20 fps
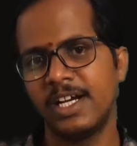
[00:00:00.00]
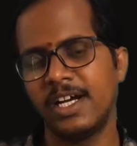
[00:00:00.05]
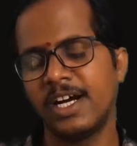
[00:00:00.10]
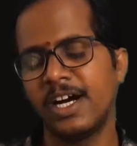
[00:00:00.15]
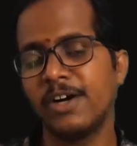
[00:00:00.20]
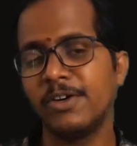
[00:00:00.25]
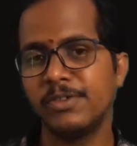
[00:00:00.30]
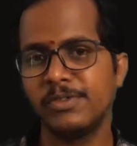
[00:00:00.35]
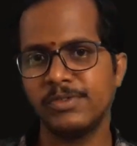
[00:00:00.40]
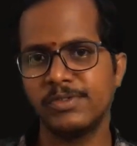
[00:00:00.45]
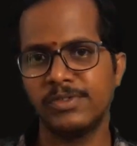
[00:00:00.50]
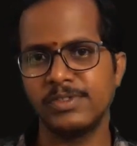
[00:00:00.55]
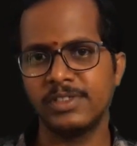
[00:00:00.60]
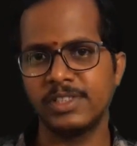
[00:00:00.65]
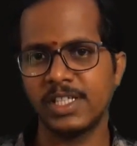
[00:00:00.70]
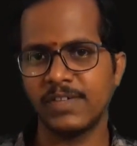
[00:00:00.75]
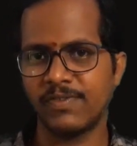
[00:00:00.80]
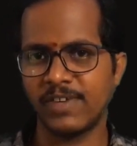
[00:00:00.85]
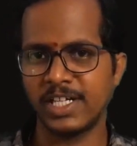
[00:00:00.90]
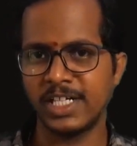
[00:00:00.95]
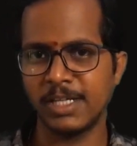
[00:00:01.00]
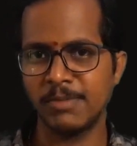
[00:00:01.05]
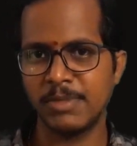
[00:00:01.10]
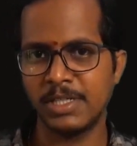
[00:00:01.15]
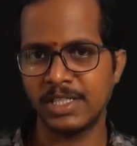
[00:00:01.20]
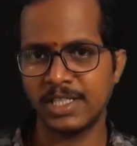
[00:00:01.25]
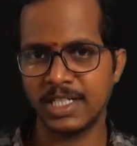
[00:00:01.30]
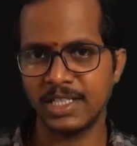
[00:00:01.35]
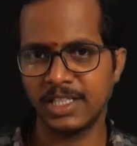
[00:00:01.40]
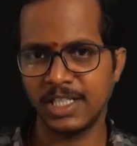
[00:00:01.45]
how the
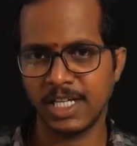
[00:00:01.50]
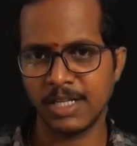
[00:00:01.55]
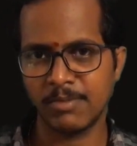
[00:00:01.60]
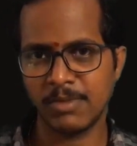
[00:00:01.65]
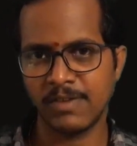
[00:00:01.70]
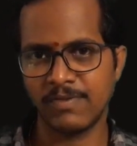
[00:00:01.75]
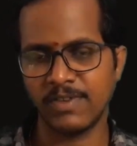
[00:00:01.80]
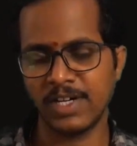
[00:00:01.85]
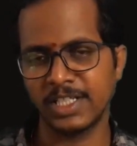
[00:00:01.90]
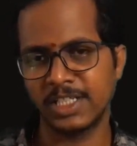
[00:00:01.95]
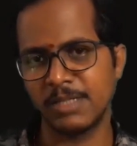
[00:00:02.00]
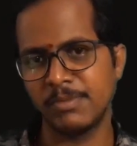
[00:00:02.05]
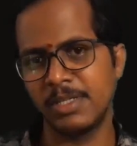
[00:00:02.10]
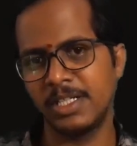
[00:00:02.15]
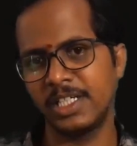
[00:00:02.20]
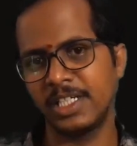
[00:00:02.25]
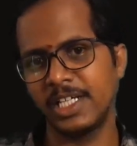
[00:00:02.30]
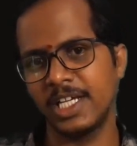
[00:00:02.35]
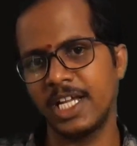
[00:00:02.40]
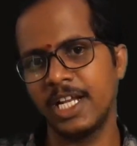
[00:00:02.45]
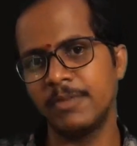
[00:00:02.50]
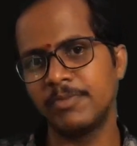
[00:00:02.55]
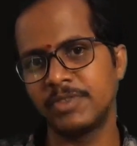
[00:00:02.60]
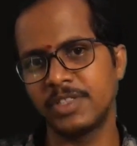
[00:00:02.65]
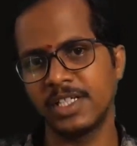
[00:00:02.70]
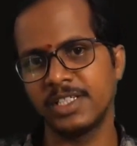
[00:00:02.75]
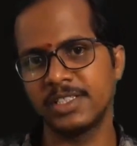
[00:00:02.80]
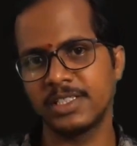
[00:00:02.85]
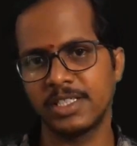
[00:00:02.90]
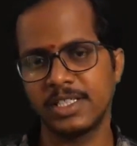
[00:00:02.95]
fundamental theorem of arithmetic helps
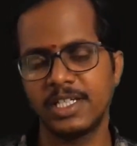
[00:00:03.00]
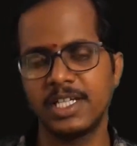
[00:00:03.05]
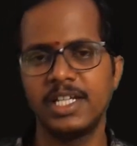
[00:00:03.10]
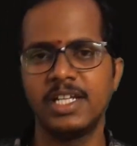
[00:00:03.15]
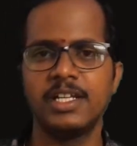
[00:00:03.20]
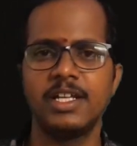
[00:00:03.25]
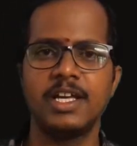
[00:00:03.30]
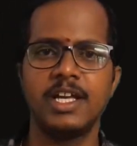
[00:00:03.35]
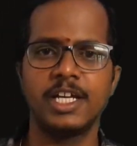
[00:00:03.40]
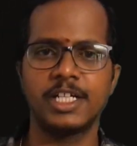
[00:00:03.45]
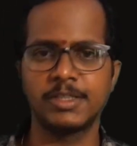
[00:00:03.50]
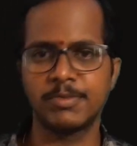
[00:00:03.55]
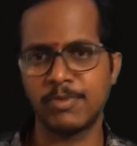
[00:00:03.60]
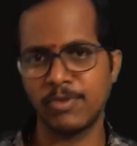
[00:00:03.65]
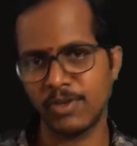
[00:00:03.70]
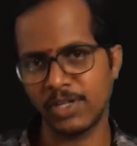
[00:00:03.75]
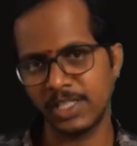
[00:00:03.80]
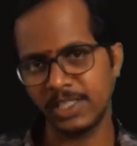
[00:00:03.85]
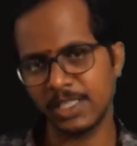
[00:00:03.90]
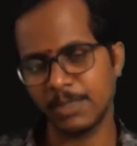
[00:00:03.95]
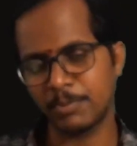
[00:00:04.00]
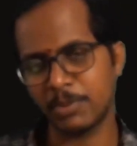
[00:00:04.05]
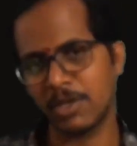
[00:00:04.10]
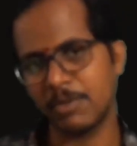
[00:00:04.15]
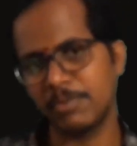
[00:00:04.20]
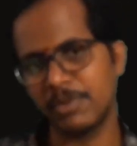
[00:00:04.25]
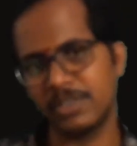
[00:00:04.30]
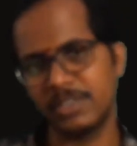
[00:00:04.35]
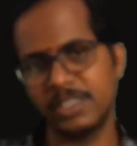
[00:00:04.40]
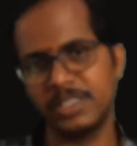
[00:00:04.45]
us in exploring the
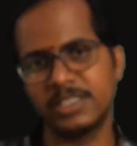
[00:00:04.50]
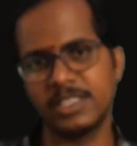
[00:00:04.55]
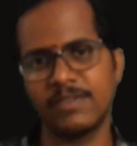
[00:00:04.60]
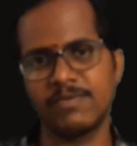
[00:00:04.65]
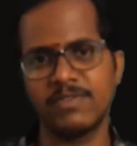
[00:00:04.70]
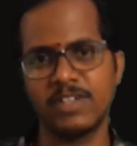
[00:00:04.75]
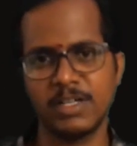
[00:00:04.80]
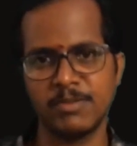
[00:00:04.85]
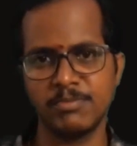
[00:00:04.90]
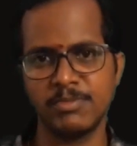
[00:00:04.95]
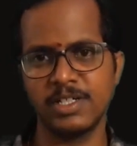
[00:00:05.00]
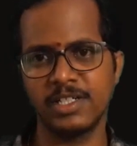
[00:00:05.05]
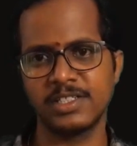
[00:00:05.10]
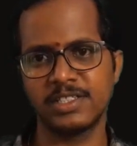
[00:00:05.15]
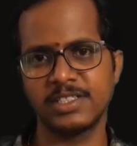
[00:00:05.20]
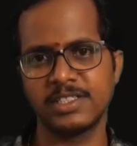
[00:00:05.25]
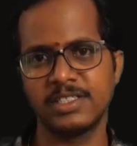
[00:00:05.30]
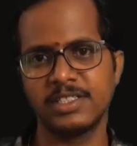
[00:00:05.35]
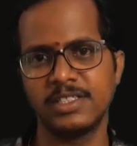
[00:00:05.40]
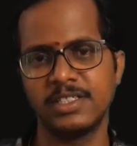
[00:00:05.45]
properties of numbers.